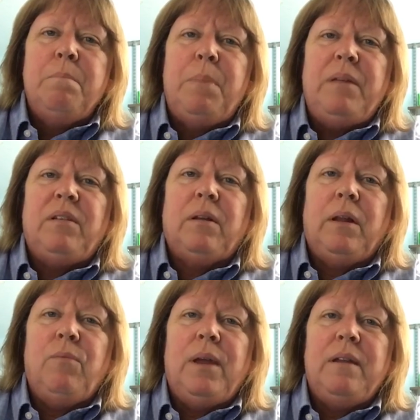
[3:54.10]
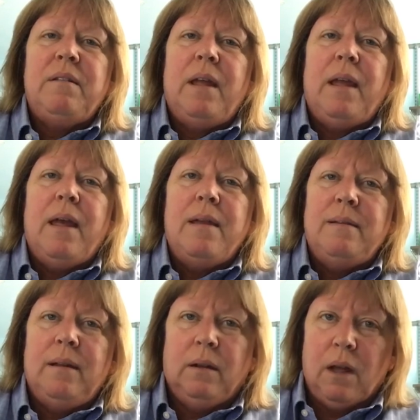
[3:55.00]
basically went
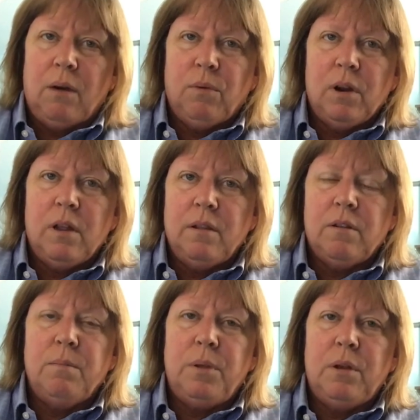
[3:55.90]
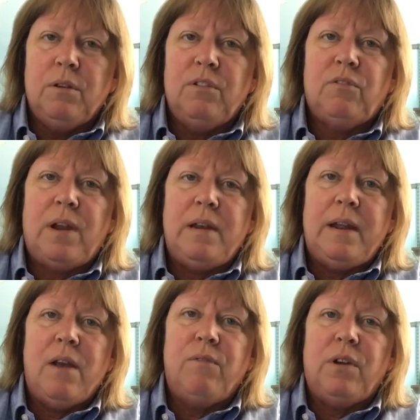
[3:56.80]
and did a lot of work on their computer,
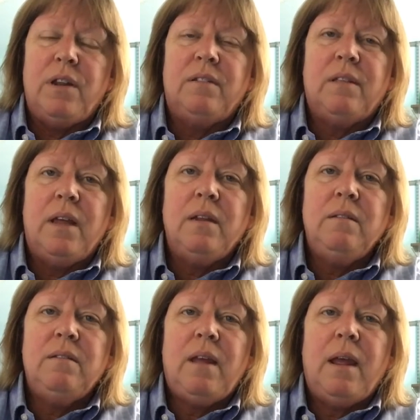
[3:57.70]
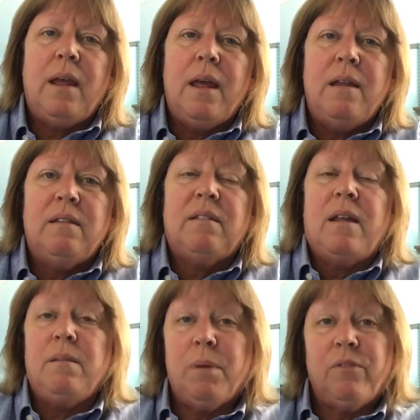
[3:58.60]
straightening out various things, and
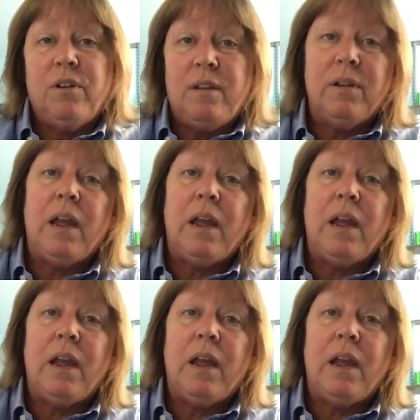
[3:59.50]
signed them up for Diva